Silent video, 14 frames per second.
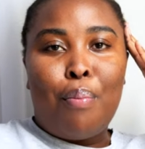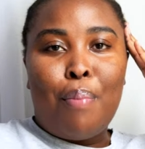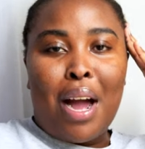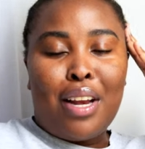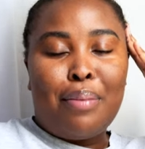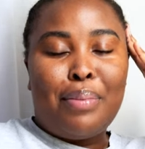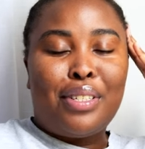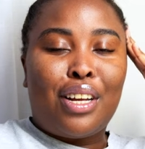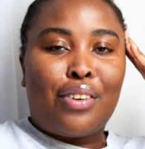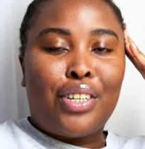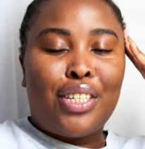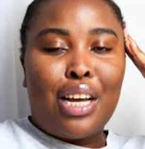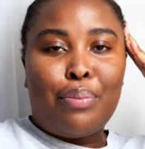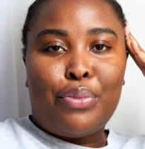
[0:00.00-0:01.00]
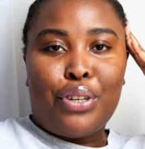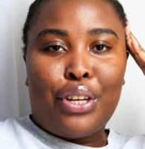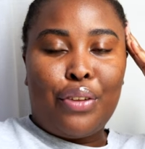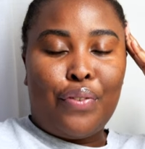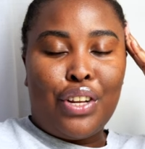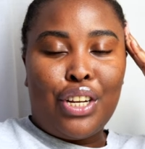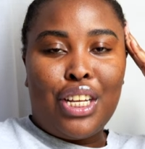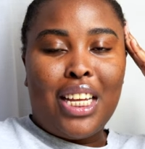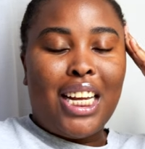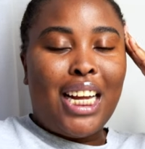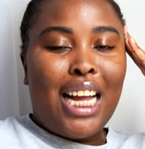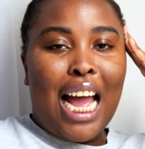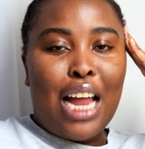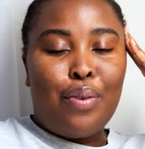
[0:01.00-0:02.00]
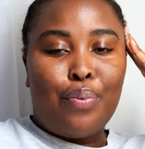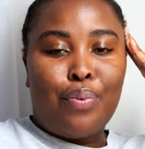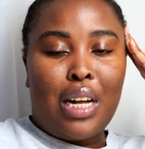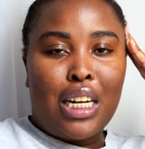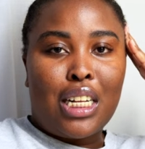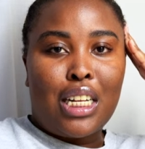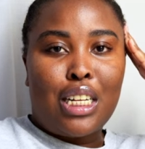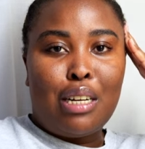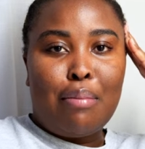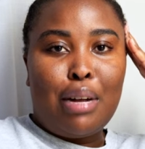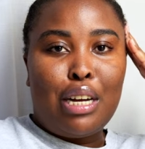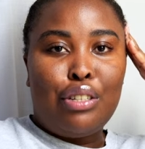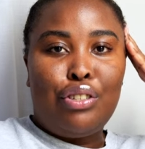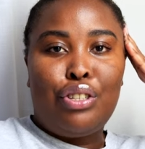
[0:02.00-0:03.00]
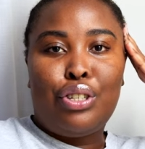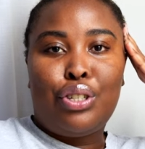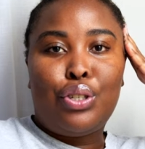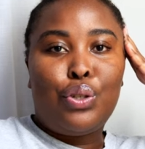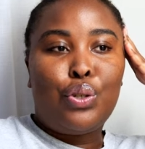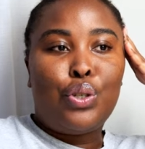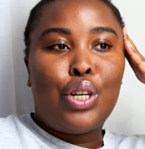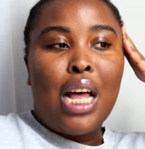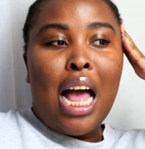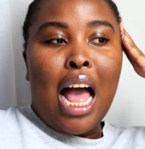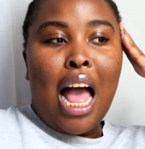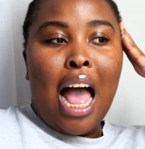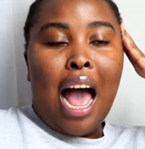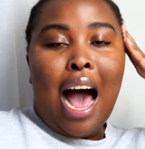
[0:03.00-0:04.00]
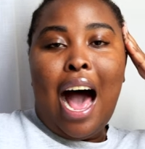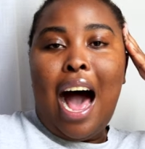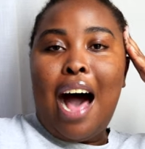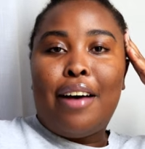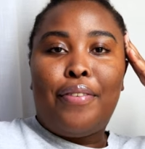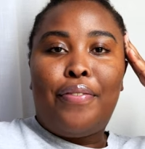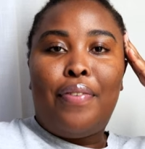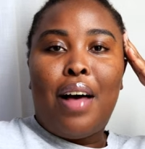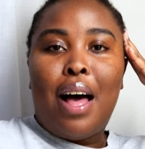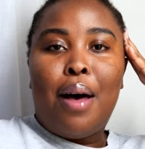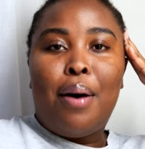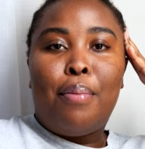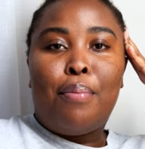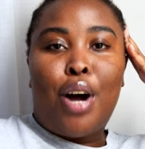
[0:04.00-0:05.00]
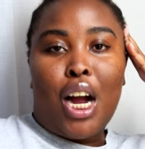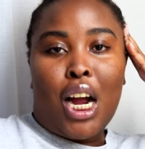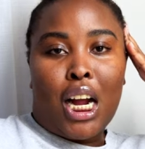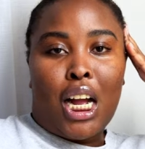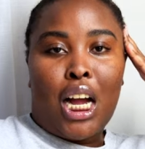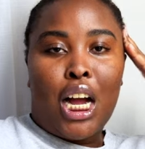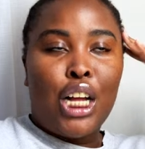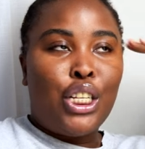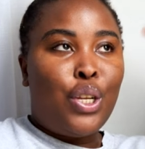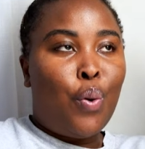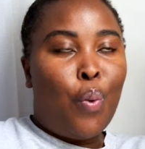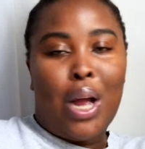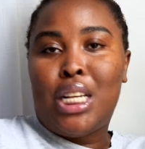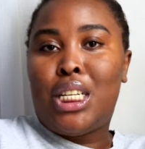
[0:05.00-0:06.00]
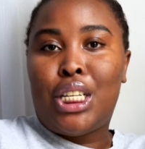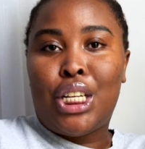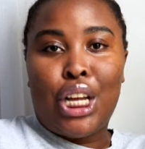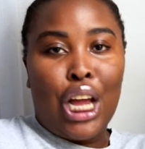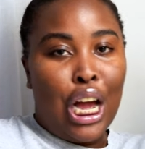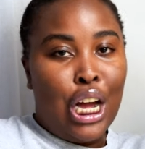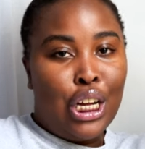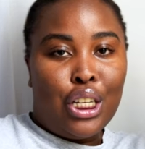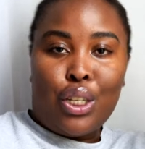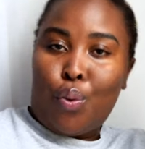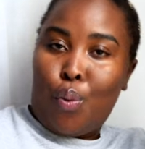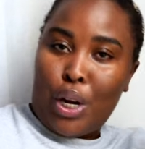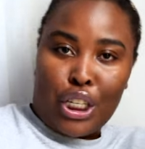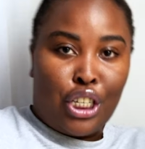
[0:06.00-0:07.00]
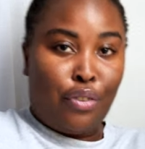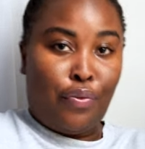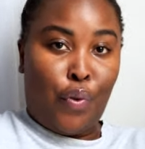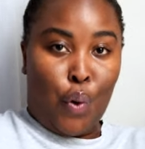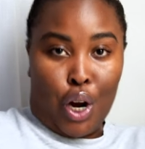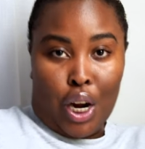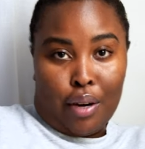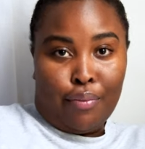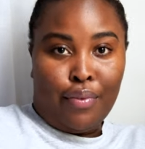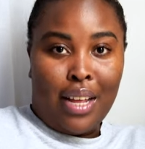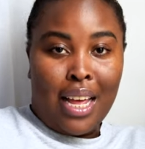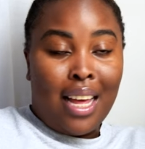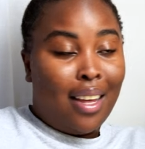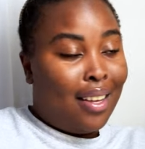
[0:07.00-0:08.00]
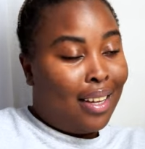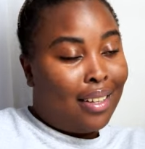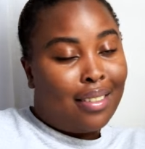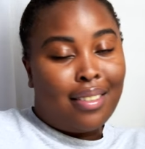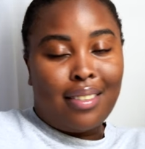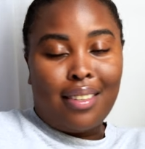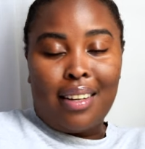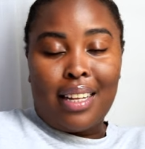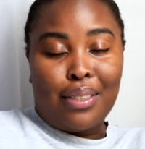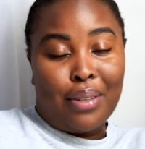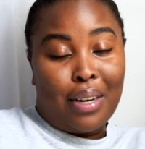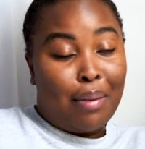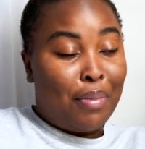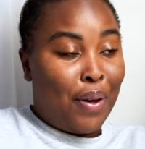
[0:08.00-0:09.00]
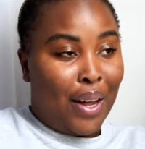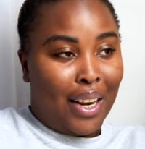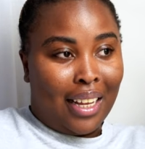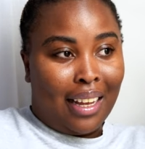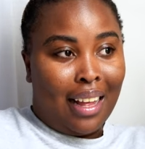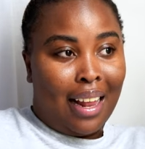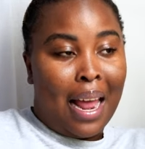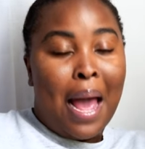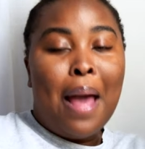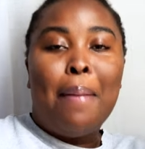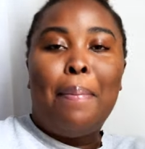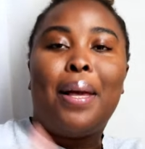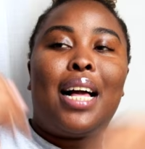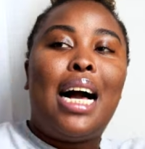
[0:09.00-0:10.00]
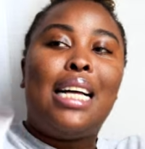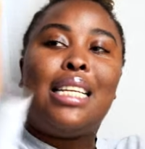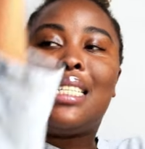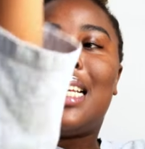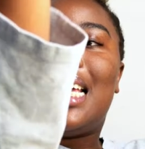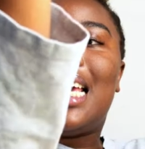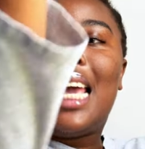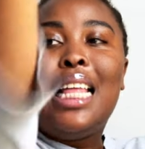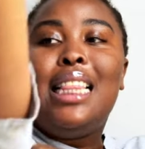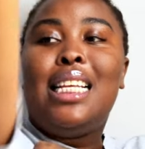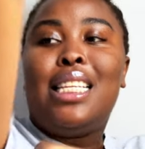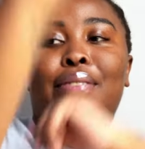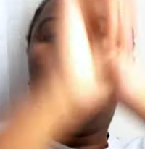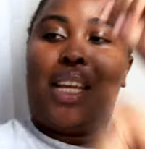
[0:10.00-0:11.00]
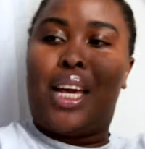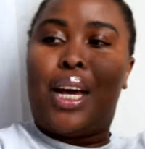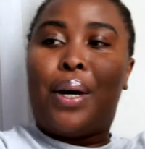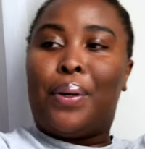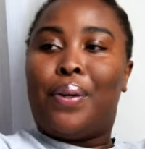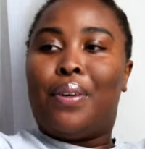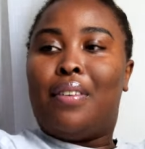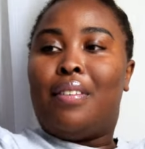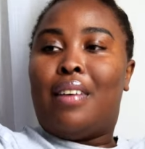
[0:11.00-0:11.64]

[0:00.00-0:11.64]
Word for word: My name is Eckra Namu Ifini here, and welcome to Half Mark 2024. Yes, that's what I'm calling it. Because in this video,